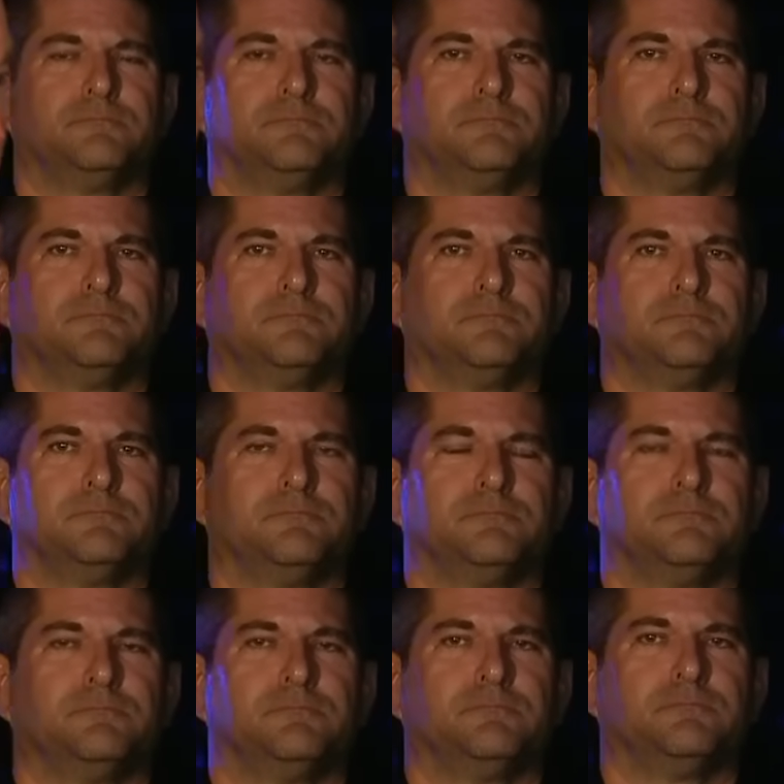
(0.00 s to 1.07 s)

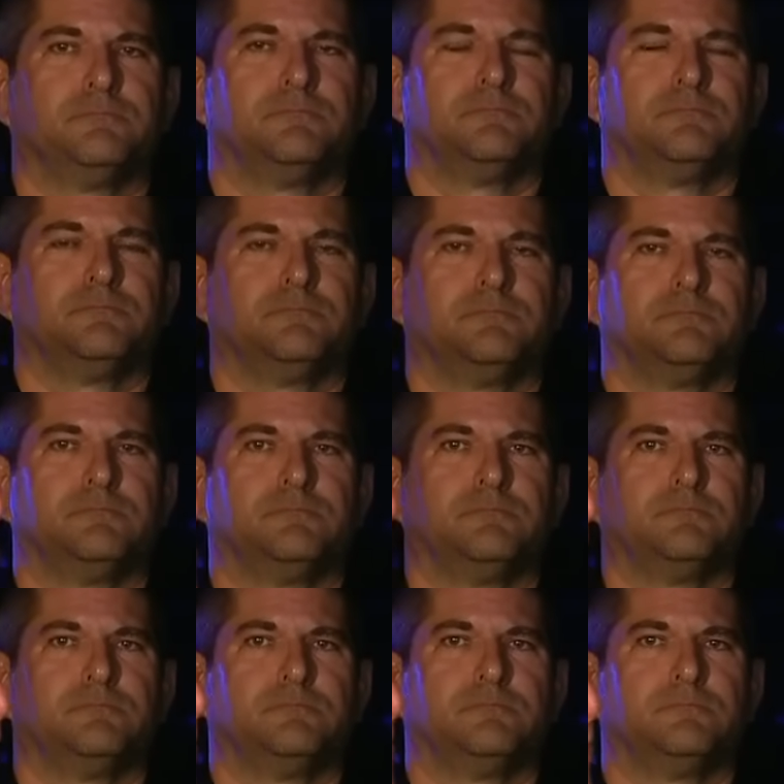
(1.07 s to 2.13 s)

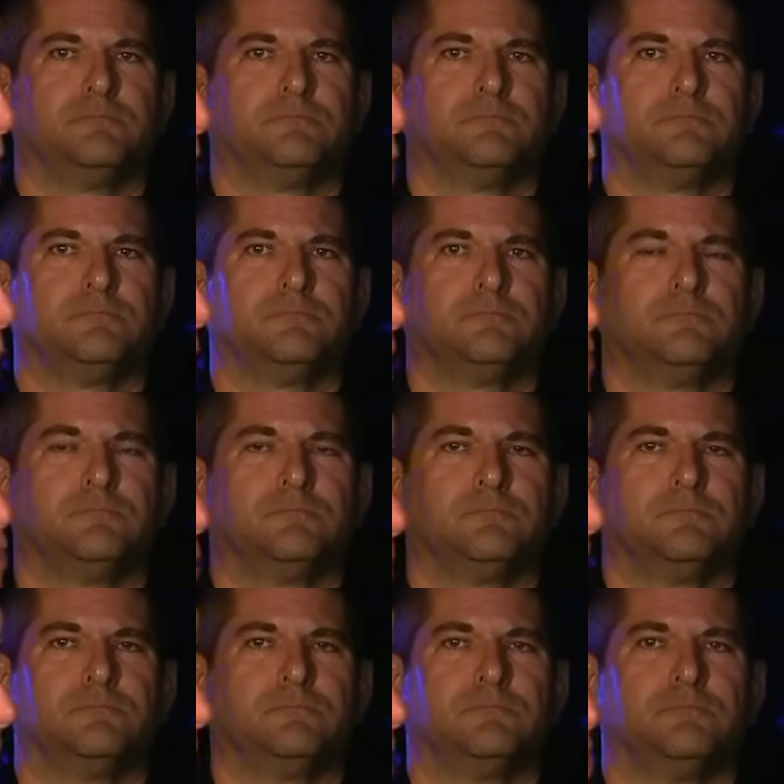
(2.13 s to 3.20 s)

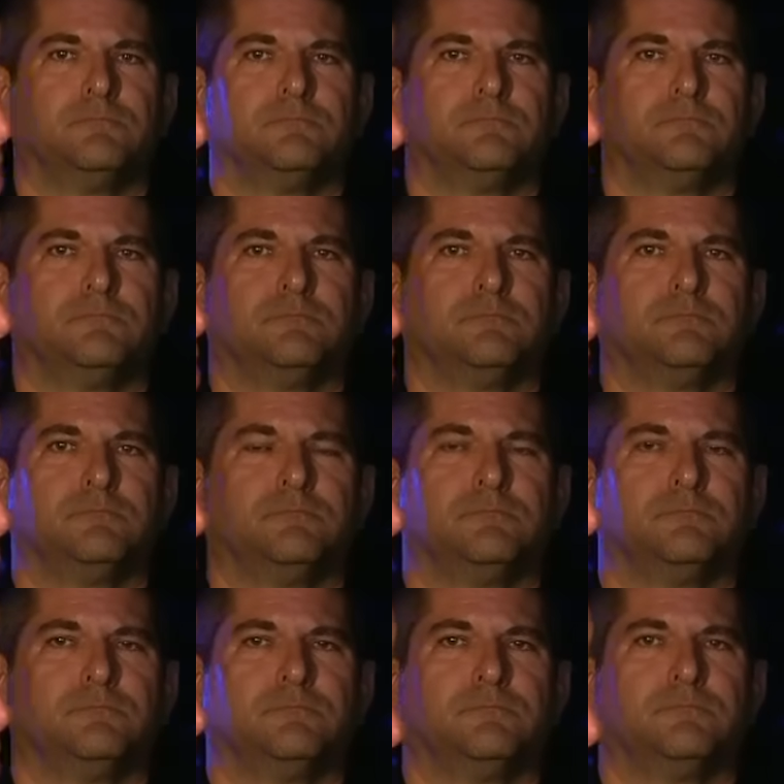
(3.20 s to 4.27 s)

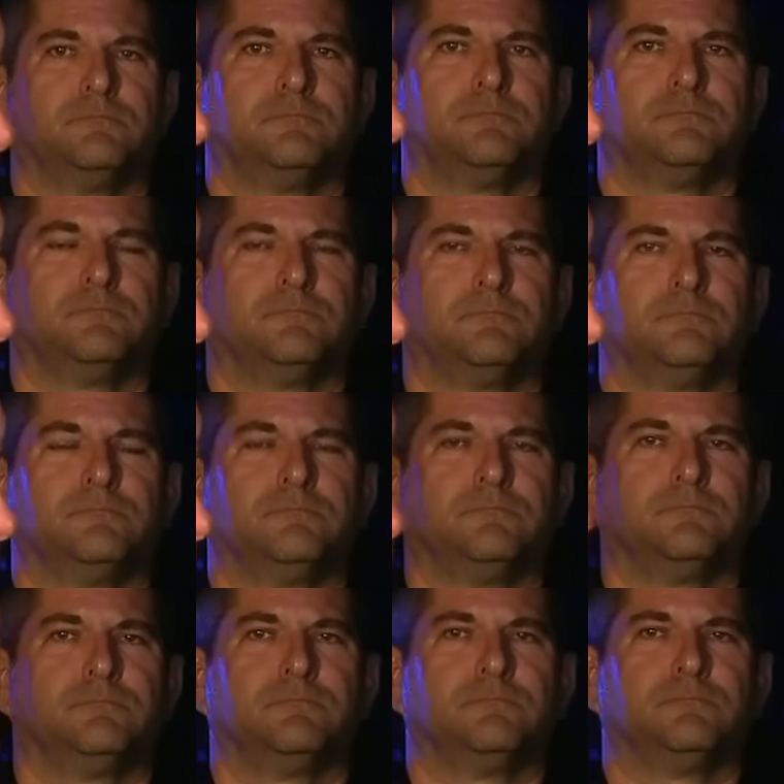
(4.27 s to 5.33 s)

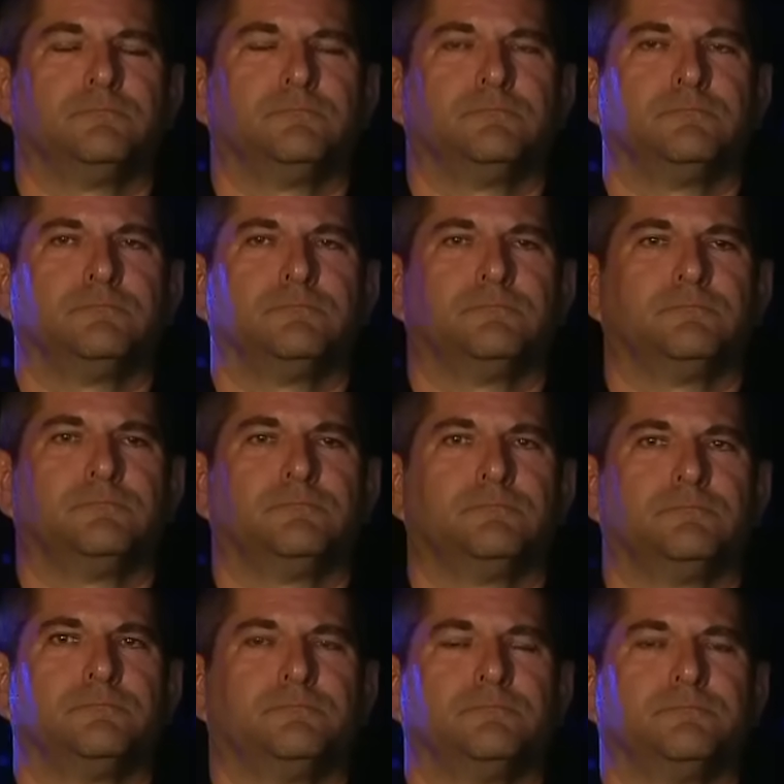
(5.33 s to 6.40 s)

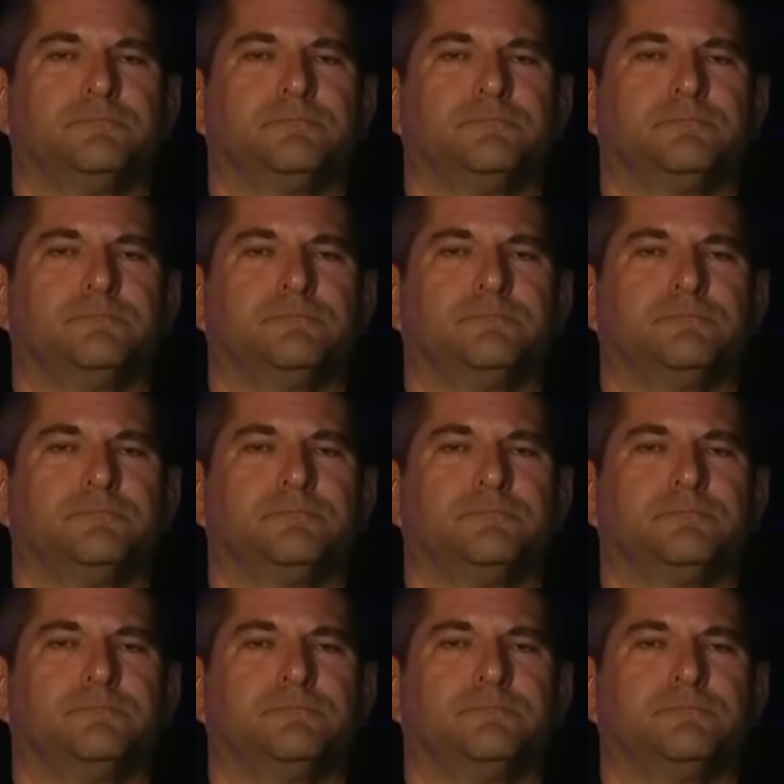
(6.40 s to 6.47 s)
(not speaking)